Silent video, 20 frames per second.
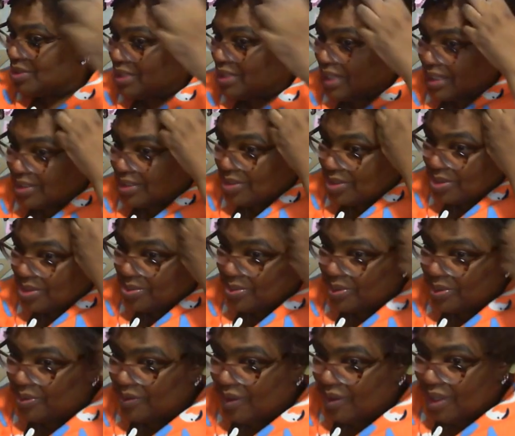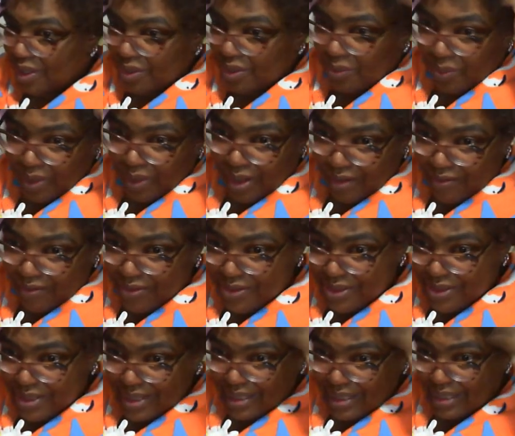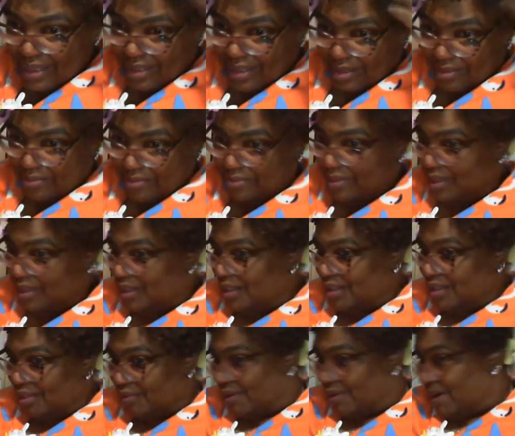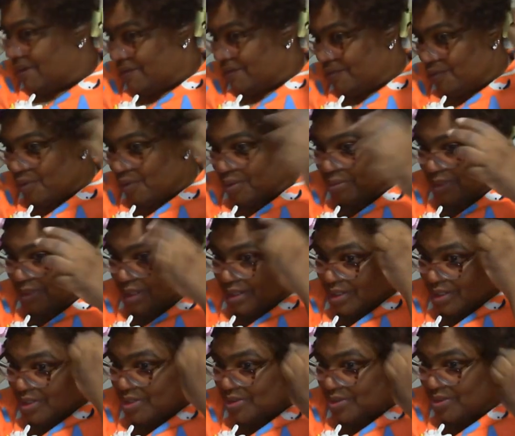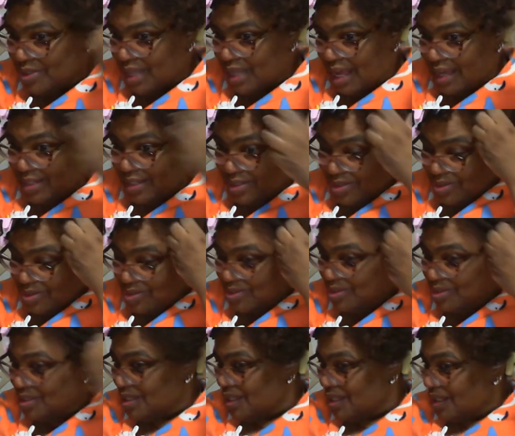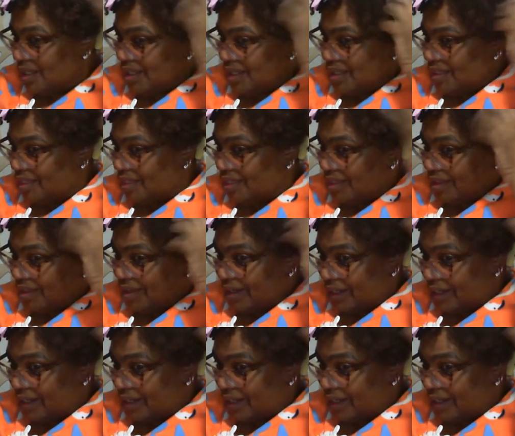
that I use with whatever system 3 and 4 I'm going to use. I use the